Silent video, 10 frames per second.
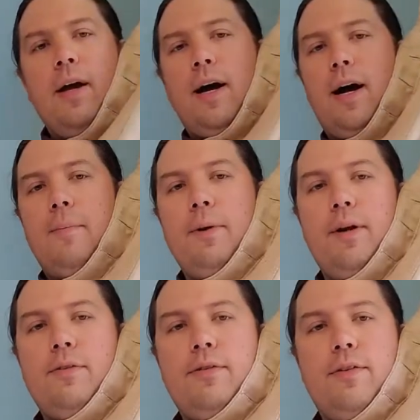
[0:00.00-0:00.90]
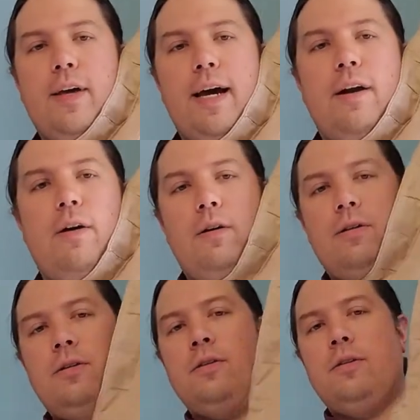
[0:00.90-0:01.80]
But other than that,
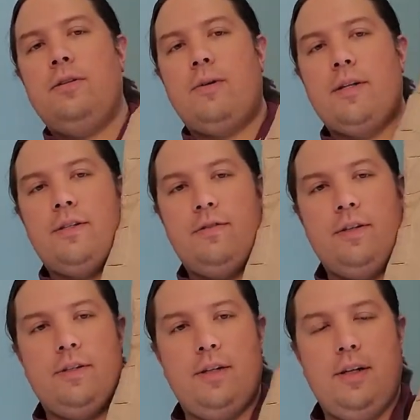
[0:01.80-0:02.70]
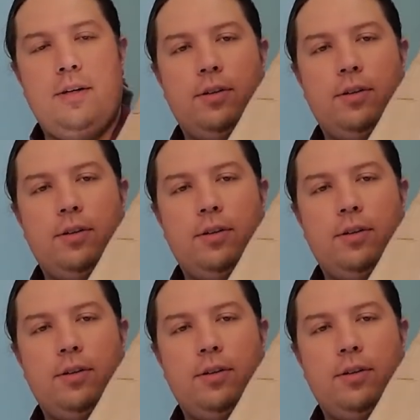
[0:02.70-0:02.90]
all the rest of this in here,